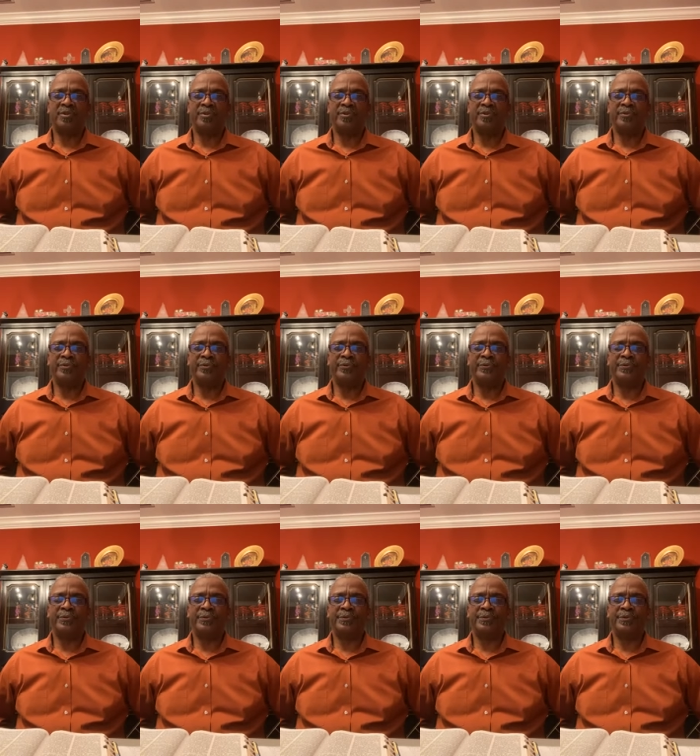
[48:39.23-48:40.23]
to
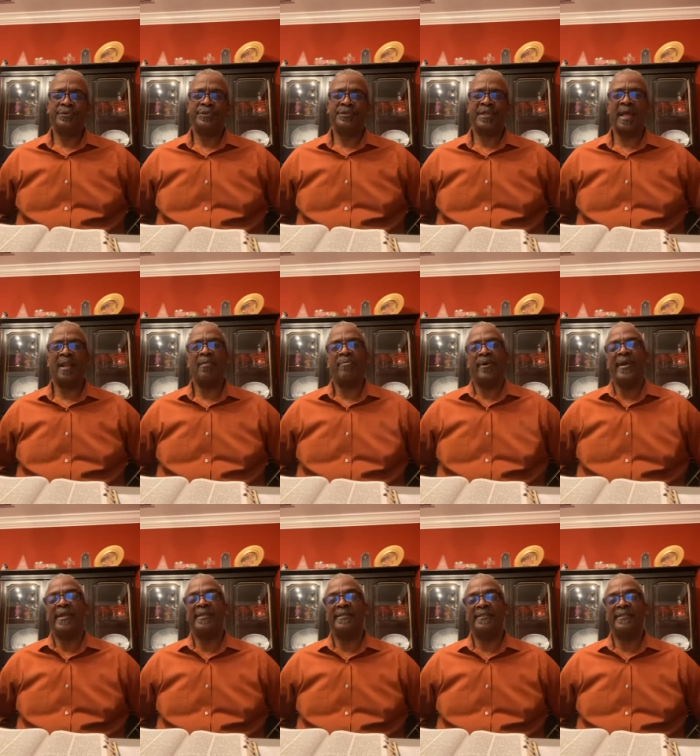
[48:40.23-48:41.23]

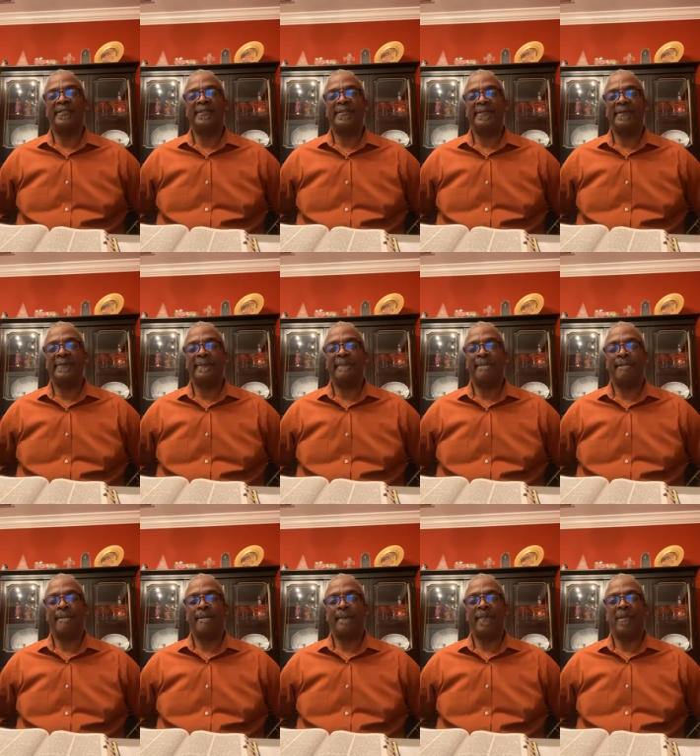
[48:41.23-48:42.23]
celebrate
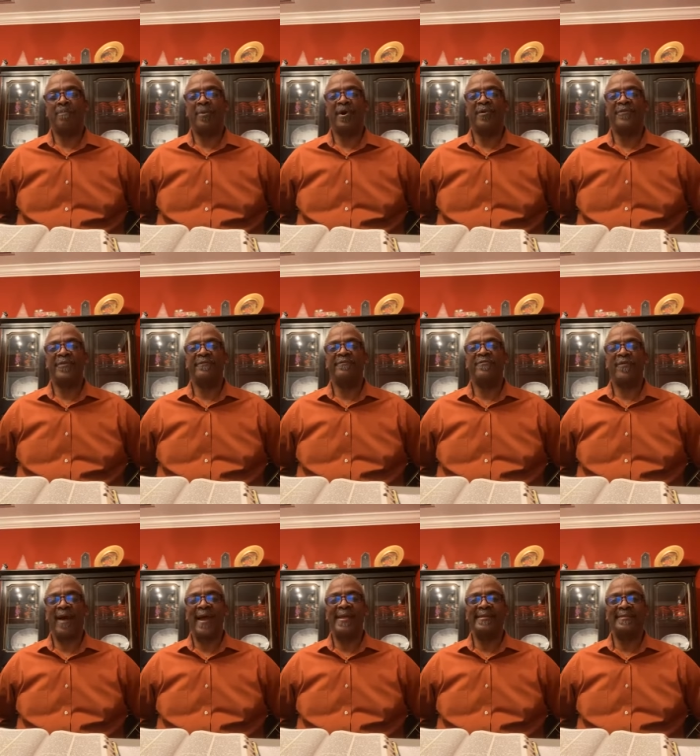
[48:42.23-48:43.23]
the birth
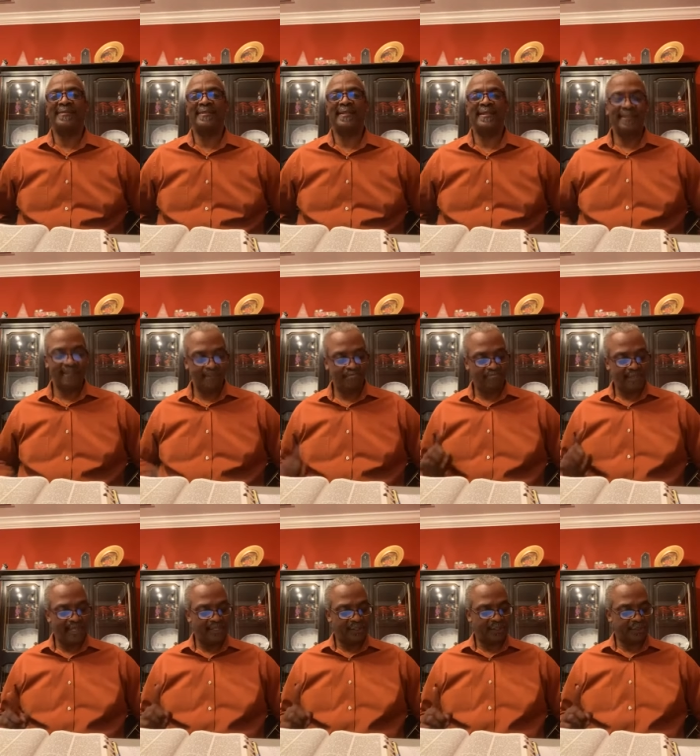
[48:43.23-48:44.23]
of Christ in the
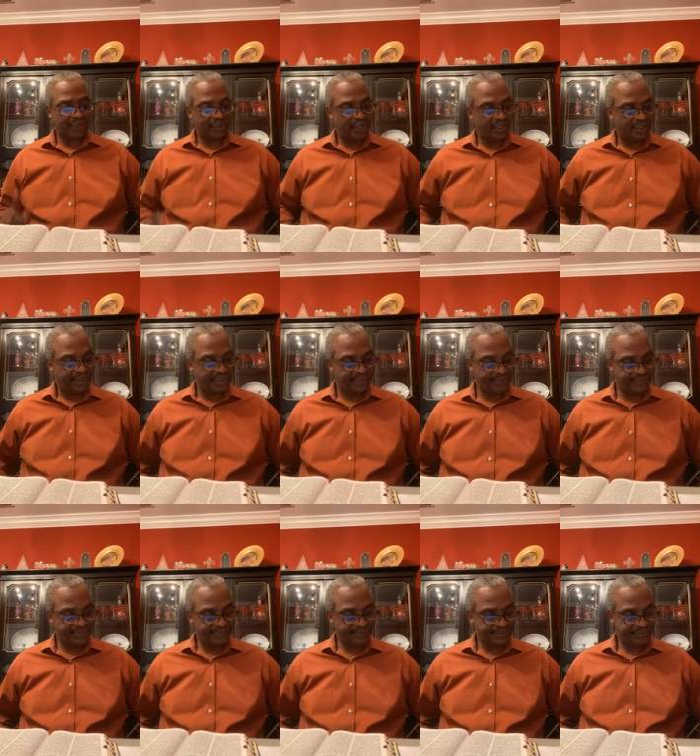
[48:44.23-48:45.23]
midst
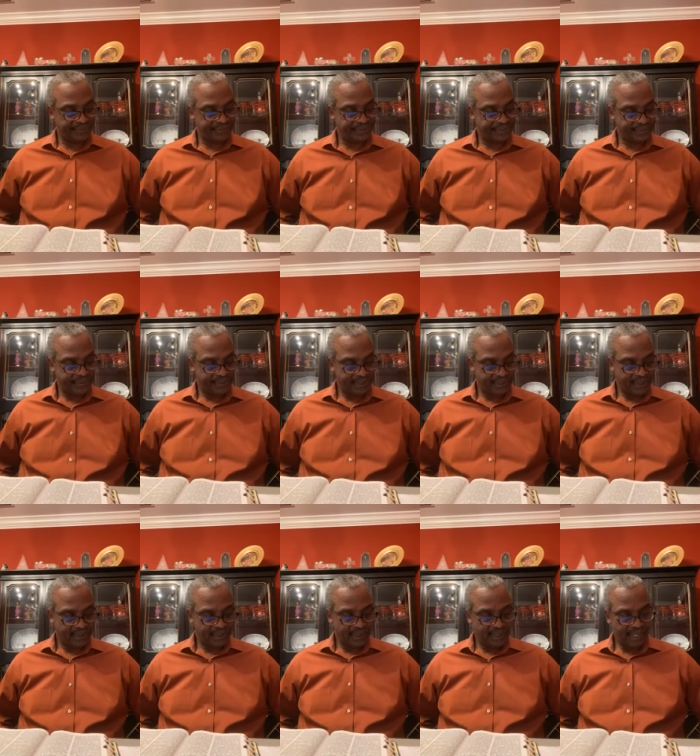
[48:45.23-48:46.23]
of
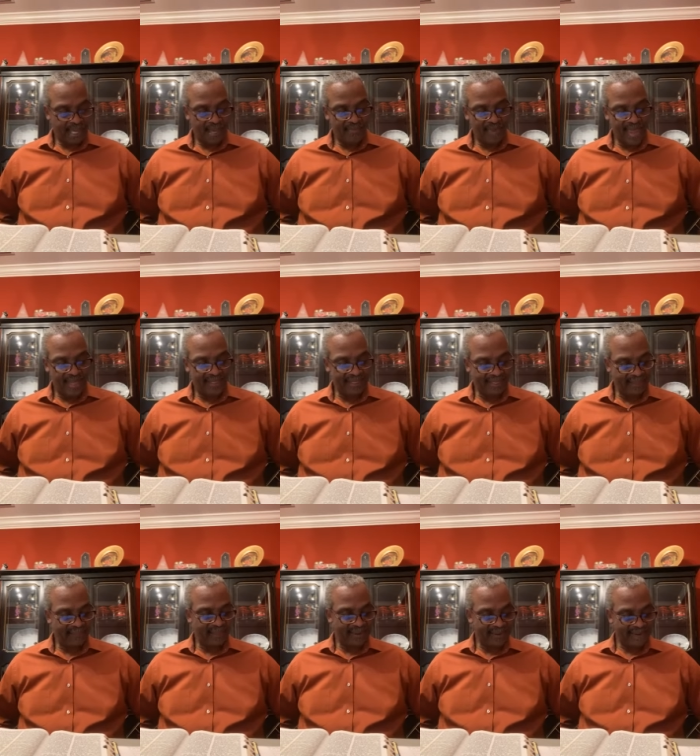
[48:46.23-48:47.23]
a
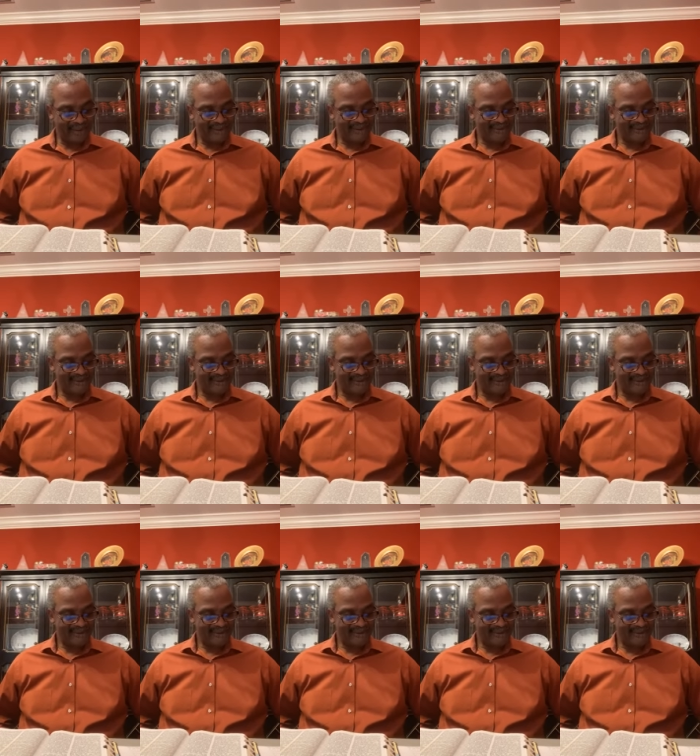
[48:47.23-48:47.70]
pandemic,